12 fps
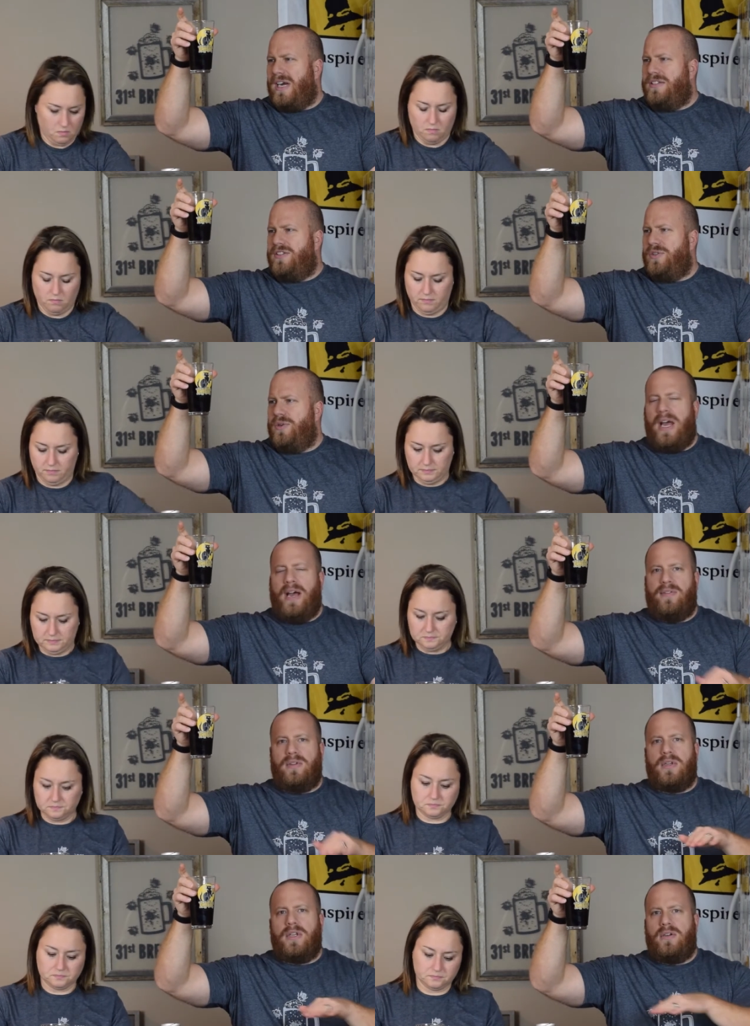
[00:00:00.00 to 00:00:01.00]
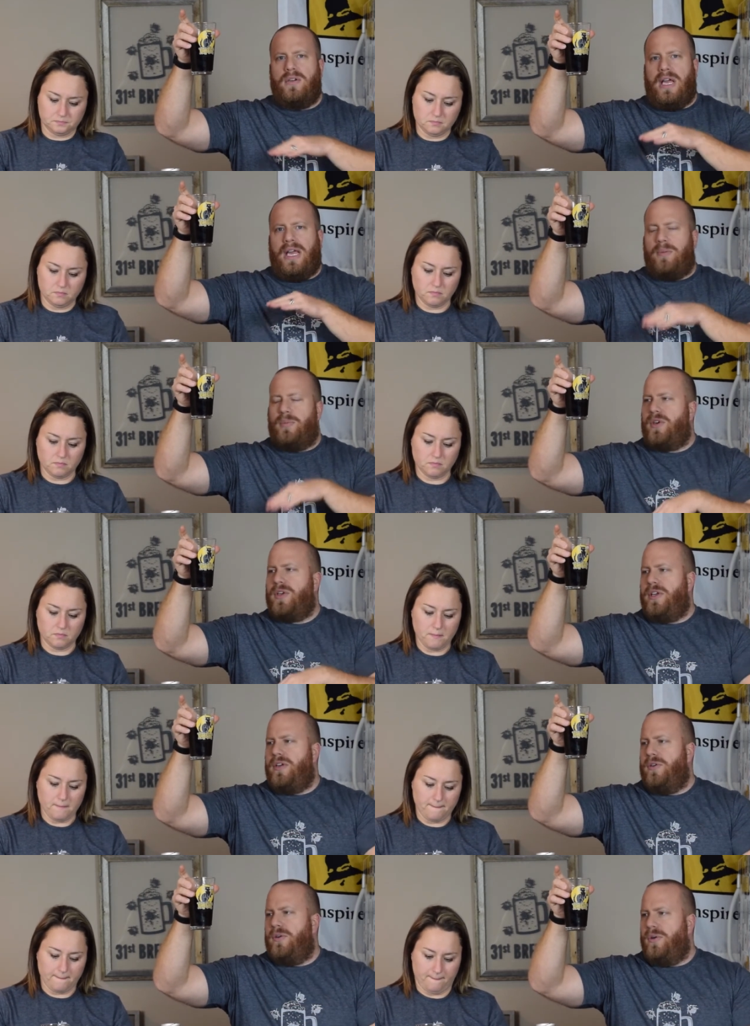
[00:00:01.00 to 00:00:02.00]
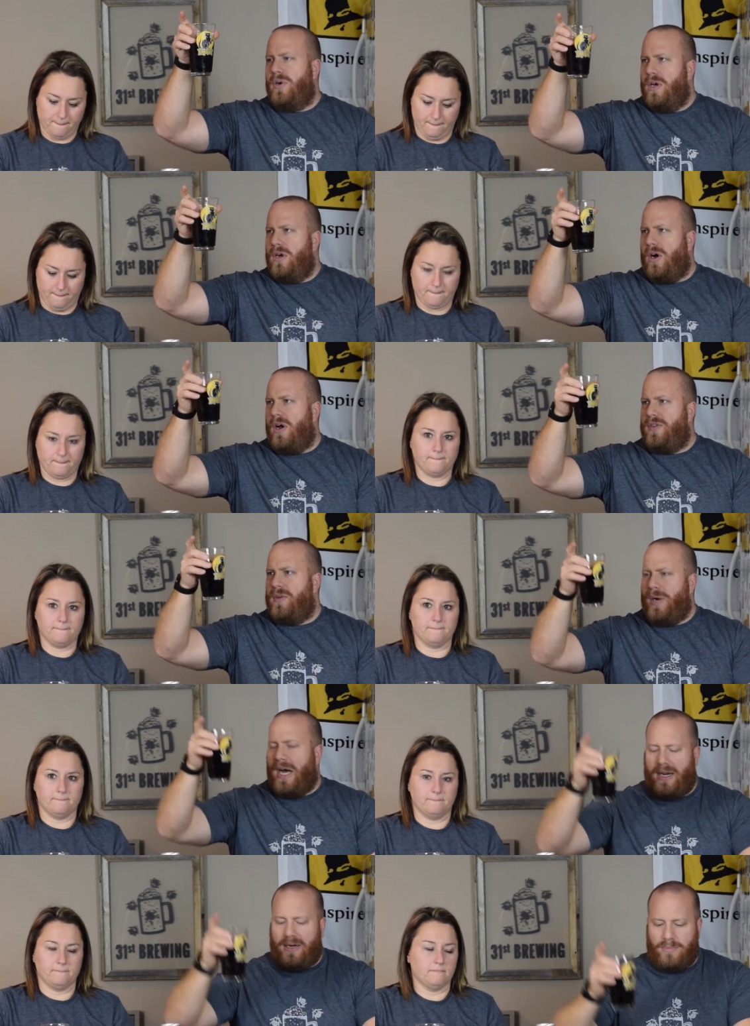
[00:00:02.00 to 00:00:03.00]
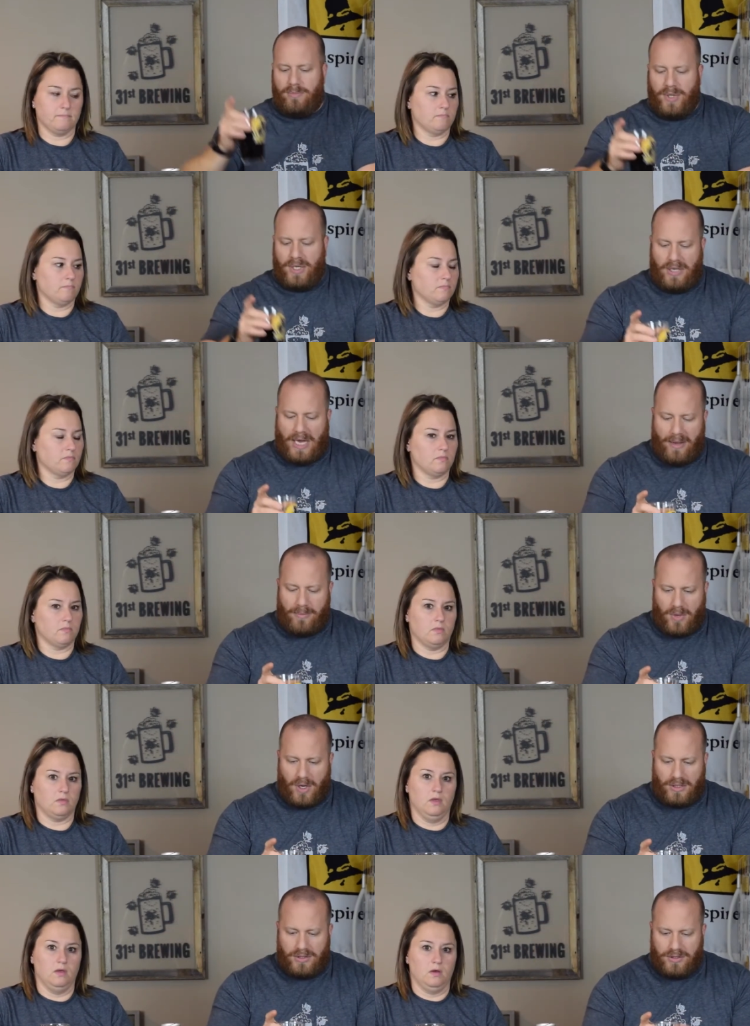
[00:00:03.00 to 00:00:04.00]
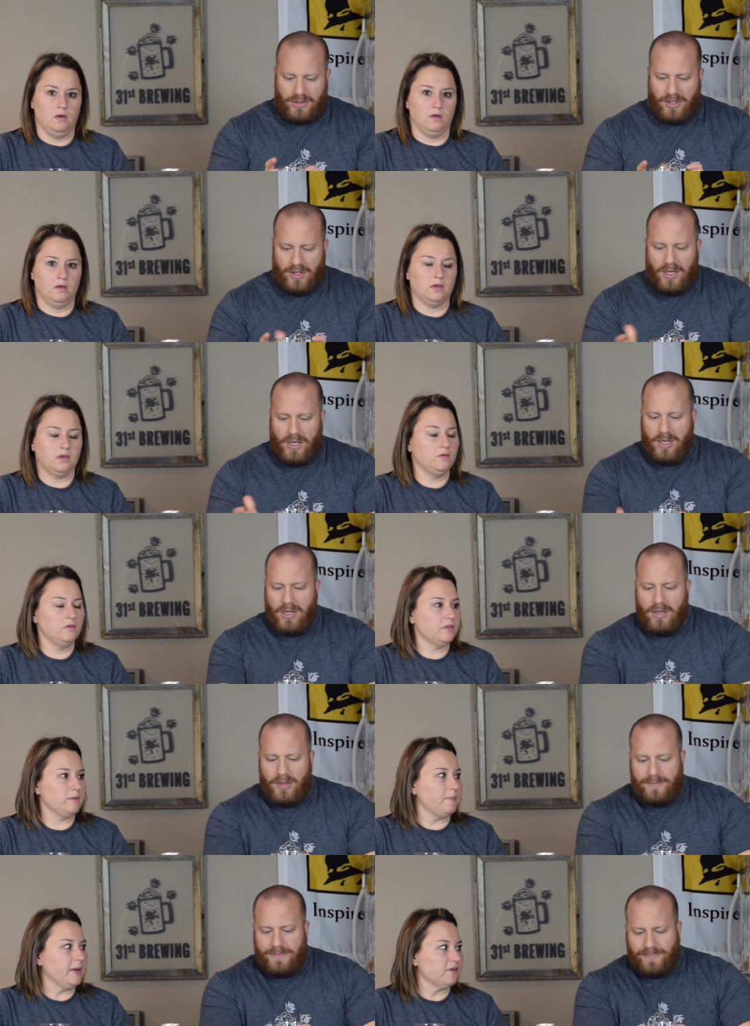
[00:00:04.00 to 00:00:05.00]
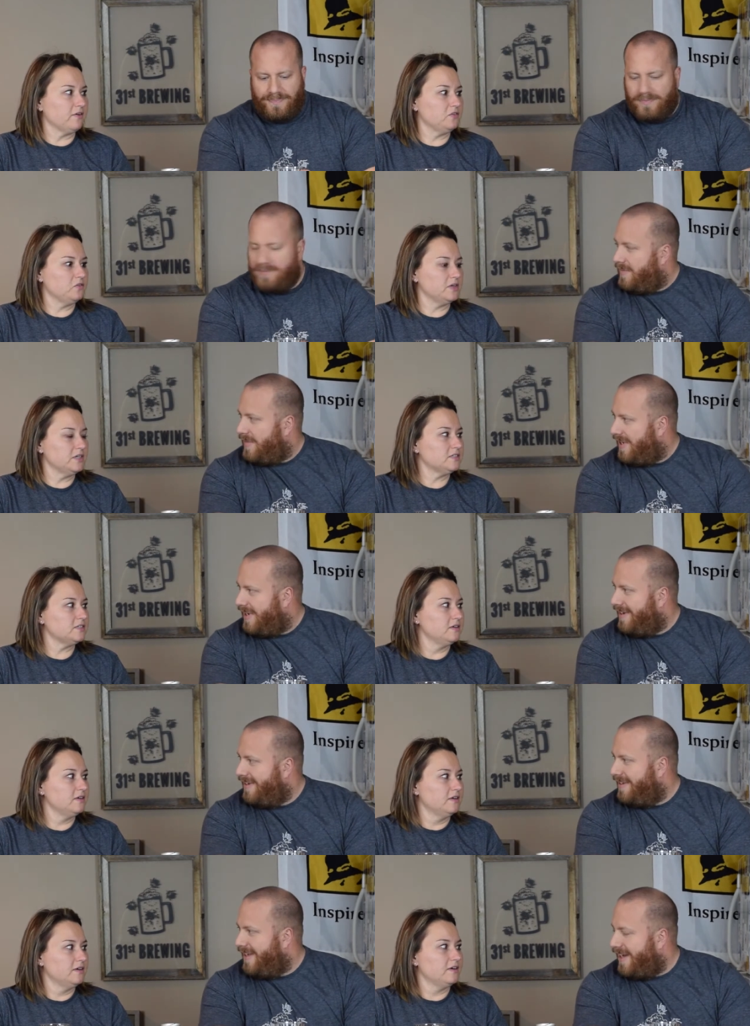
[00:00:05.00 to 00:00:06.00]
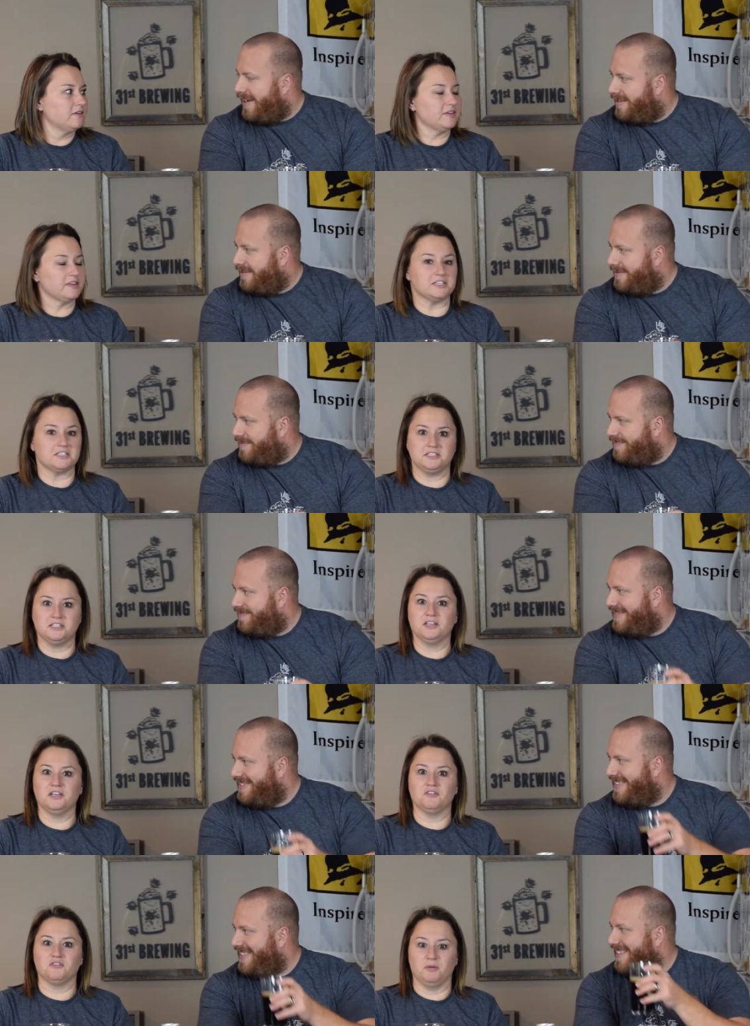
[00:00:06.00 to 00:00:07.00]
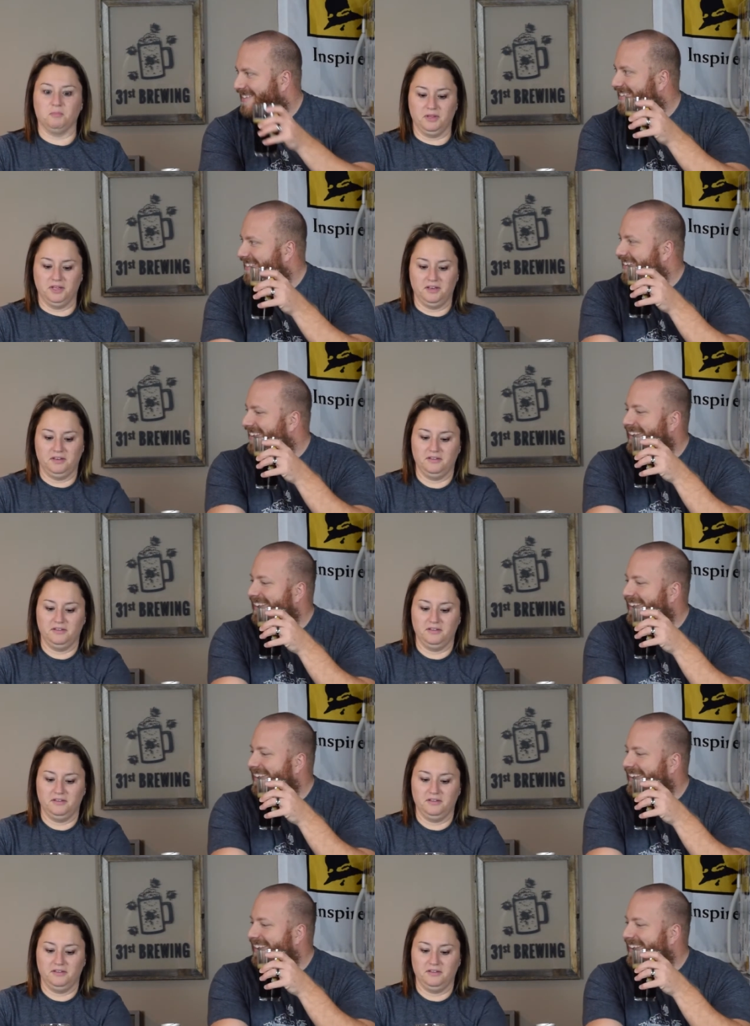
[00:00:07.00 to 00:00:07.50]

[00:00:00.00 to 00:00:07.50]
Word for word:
Speaker 1: I do have a little amber hue on the bottom, but not much.
Speaker 2: Can you hear that background noise? Yeah. Like the ceiling rumbling.